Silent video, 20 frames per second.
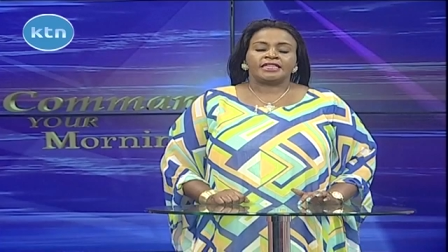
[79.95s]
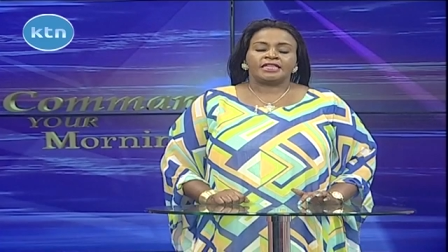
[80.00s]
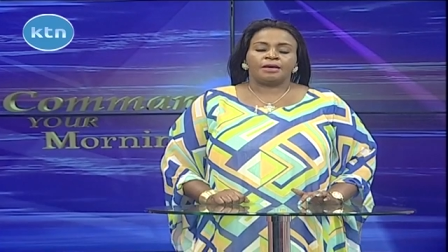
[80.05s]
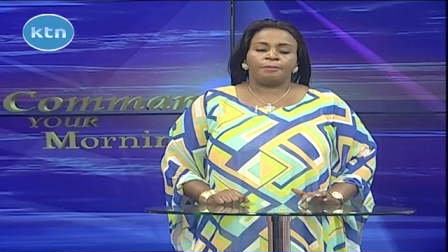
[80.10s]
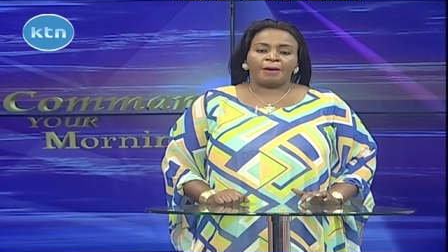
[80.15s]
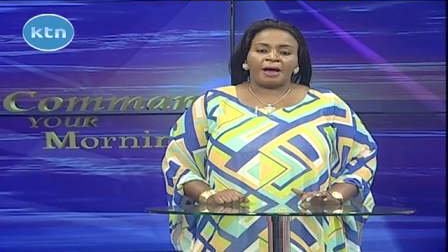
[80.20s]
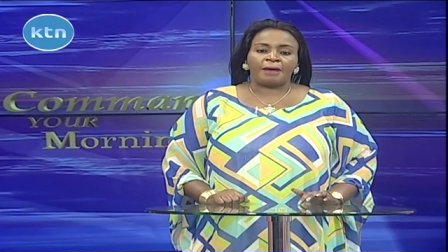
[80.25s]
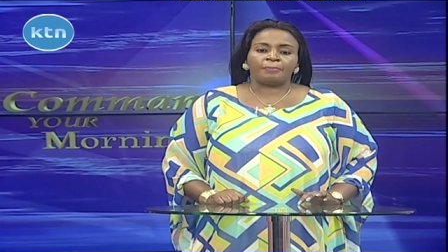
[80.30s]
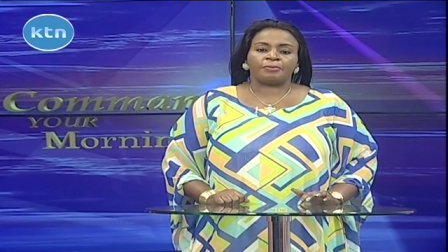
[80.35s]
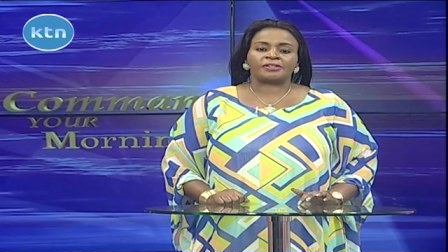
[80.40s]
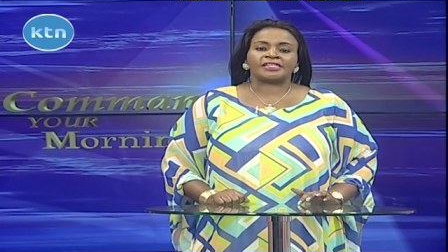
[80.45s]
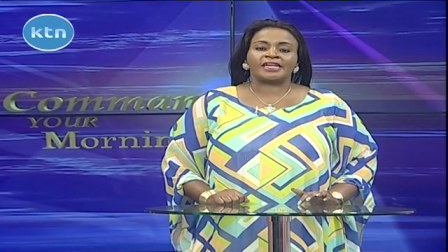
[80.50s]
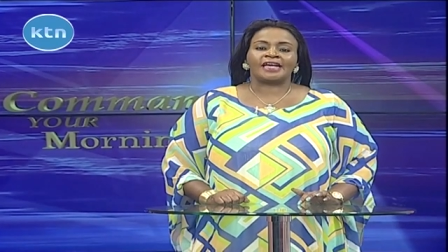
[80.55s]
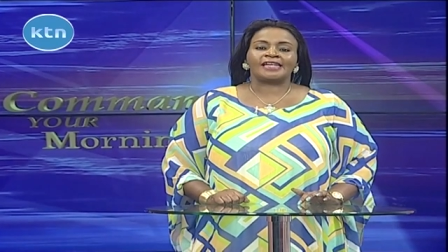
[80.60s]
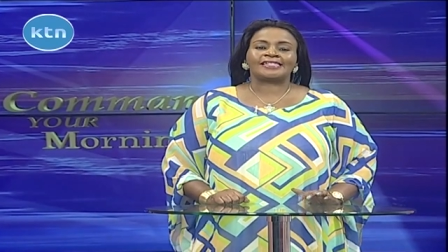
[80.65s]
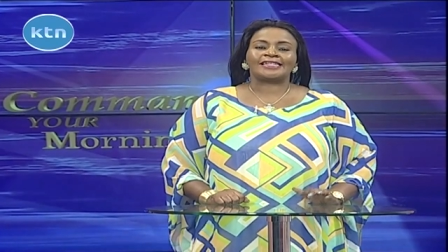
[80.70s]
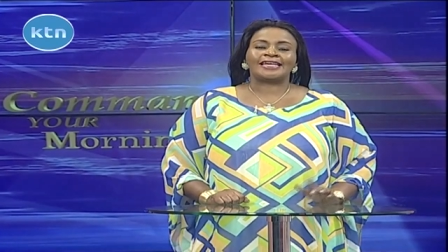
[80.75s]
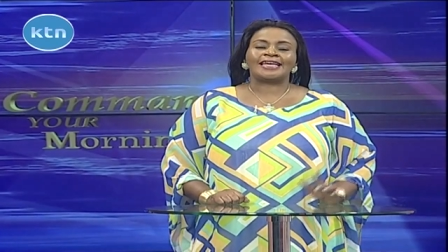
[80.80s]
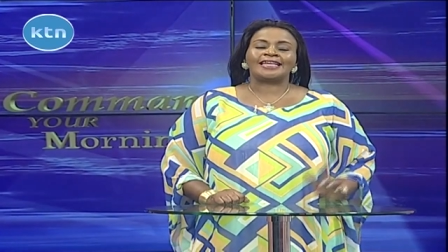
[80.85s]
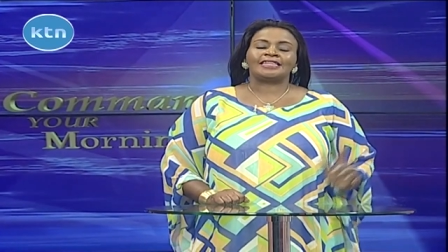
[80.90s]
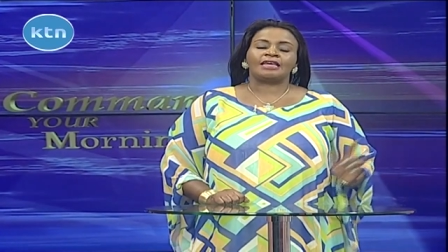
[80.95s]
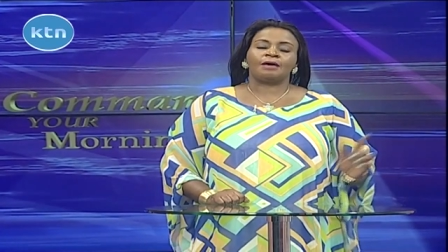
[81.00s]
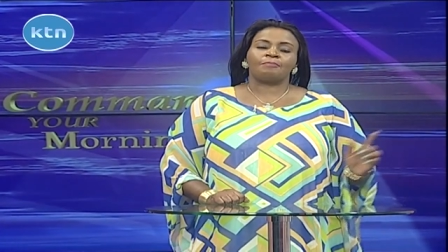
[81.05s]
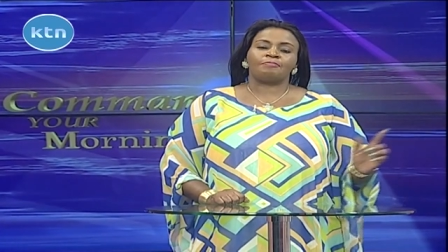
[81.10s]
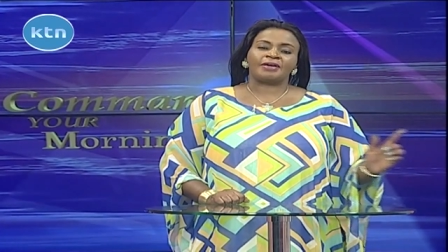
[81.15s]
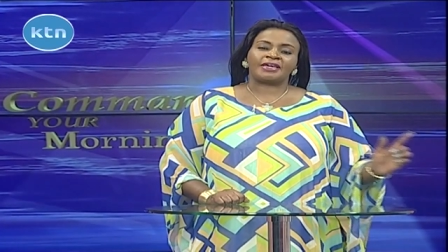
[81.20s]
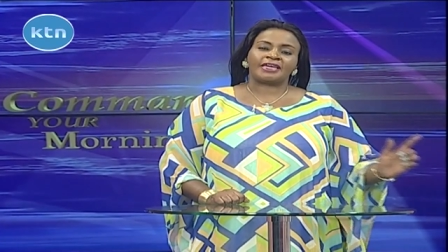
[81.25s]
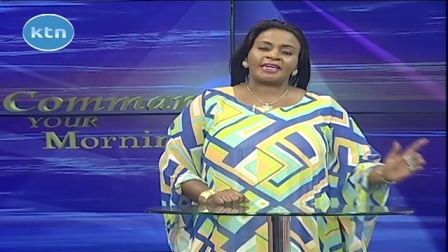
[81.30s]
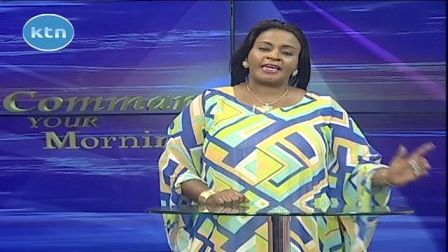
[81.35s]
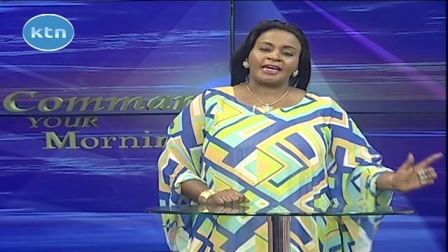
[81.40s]
the Bible says, In the
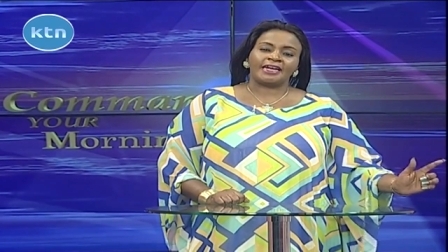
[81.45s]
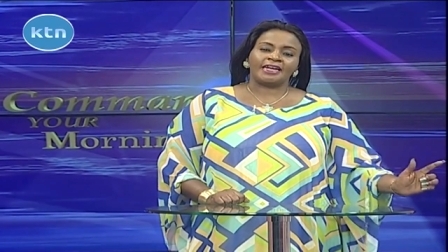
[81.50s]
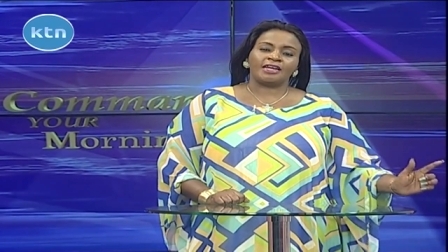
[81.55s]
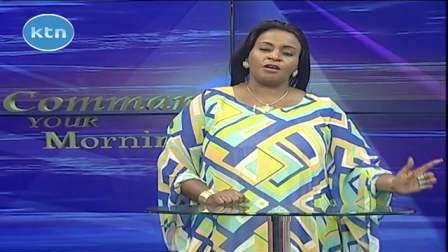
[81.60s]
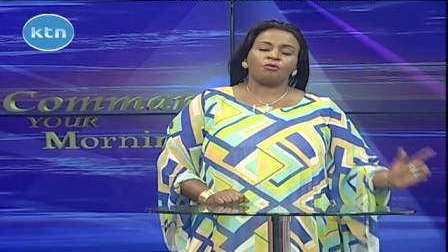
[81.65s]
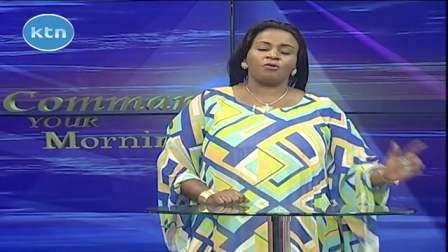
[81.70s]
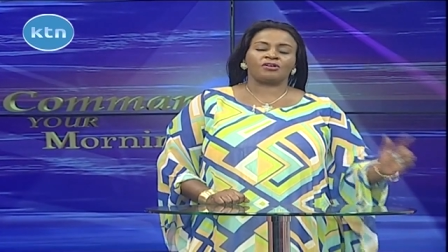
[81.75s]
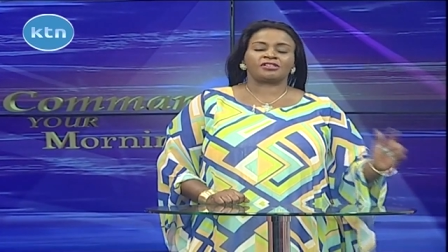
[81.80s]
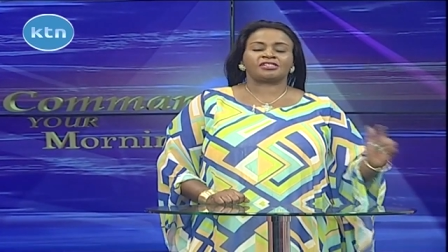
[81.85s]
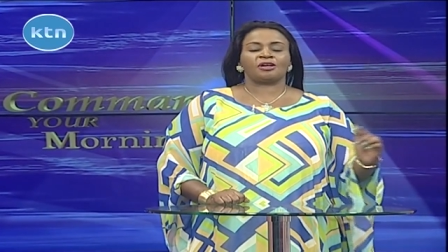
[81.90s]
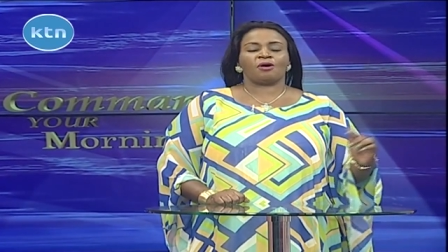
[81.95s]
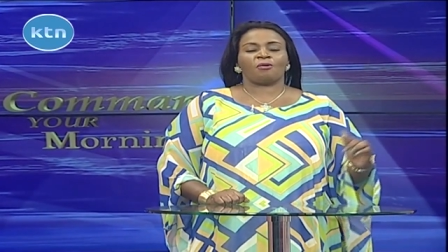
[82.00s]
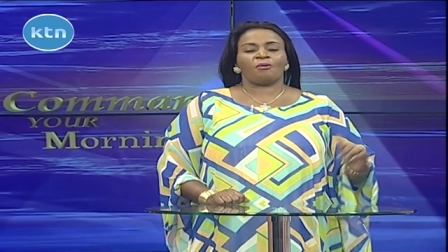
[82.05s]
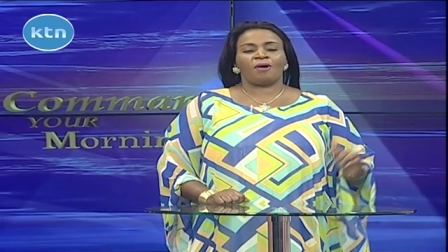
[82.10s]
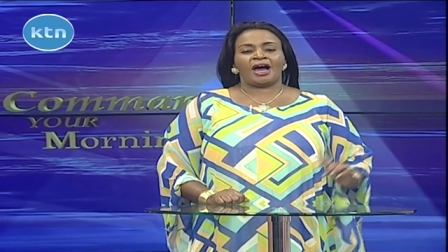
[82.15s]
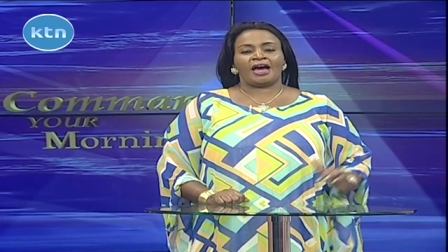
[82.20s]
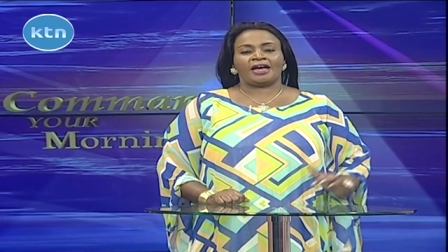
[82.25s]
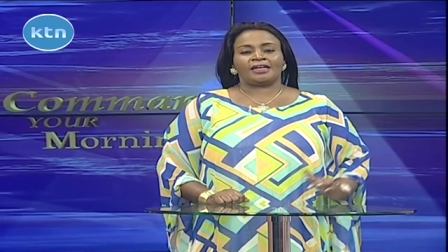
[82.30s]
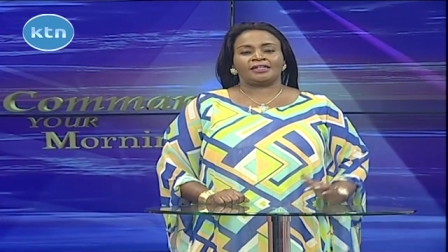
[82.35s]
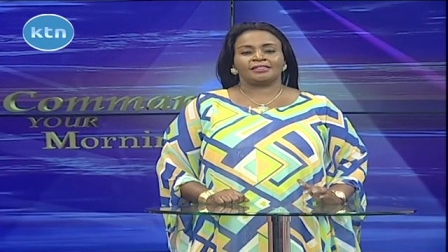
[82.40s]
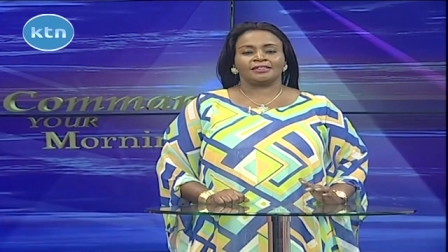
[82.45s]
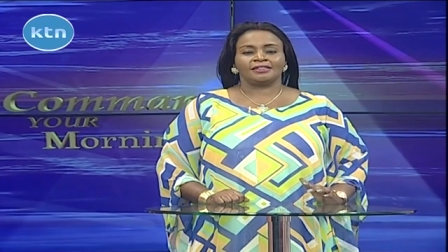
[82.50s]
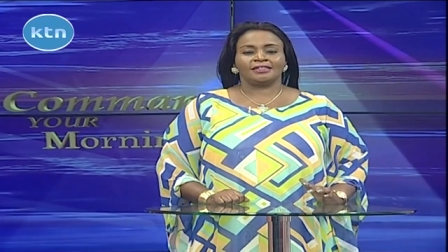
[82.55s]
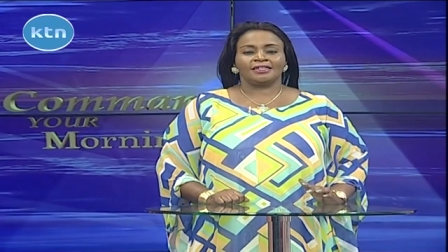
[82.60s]
beginning was the word,